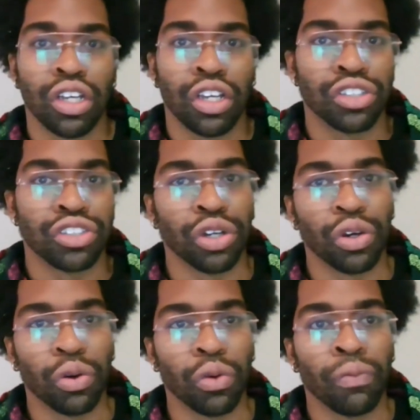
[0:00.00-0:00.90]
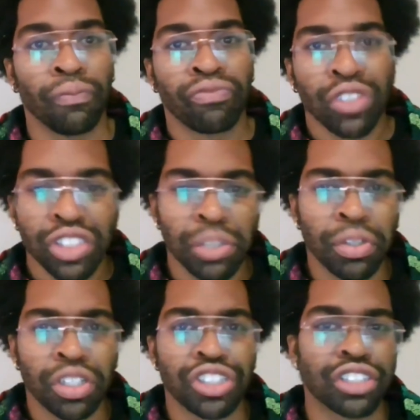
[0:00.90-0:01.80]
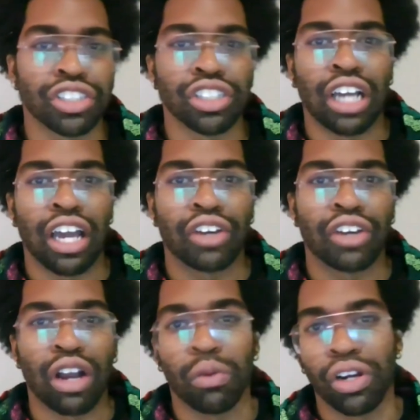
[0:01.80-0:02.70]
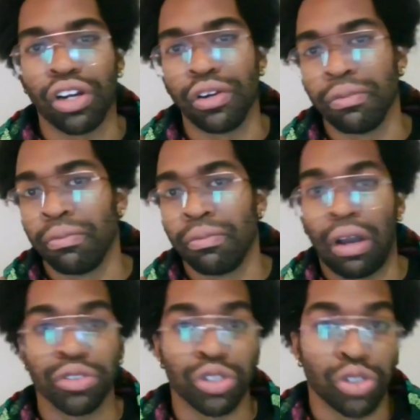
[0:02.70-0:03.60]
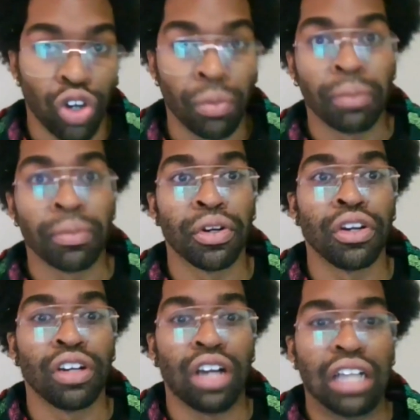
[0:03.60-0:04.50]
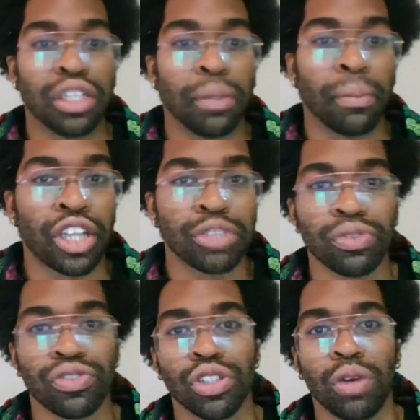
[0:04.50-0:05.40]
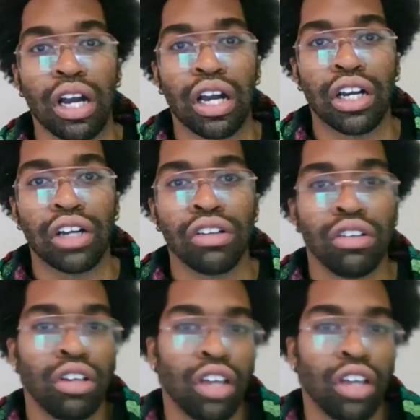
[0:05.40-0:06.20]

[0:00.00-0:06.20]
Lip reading: And so similar to Jessica, I had a route where I was a core member, I did management for a while,